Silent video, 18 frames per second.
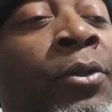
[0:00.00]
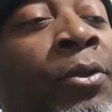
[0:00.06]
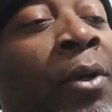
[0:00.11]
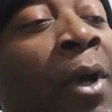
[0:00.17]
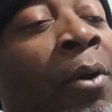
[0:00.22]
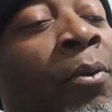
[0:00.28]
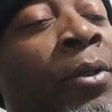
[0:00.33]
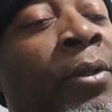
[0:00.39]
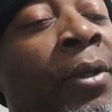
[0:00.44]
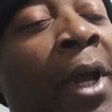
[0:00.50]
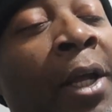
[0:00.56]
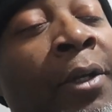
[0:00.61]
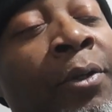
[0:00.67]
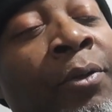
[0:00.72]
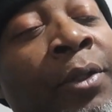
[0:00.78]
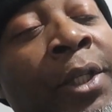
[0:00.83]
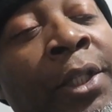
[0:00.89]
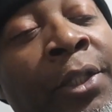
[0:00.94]
so I do not have
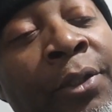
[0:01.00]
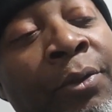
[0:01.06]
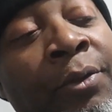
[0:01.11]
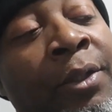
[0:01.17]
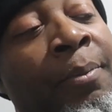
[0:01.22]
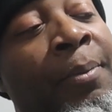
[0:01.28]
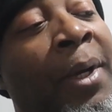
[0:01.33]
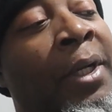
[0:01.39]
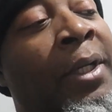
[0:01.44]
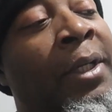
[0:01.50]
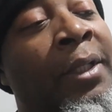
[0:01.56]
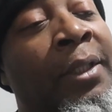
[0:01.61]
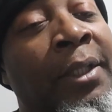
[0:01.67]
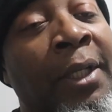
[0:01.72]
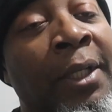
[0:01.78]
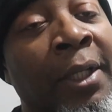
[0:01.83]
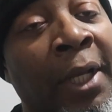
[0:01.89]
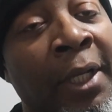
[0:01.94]
no issues about
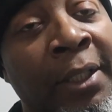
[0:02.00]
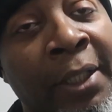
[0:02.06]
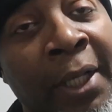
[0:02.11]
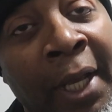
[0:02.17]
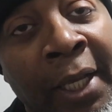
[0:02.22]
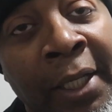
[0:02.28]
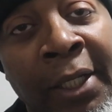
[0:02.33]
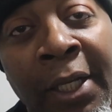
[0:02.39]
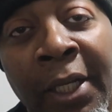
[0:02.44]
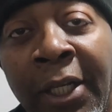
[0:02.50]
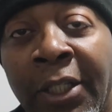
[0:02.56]
anything like that.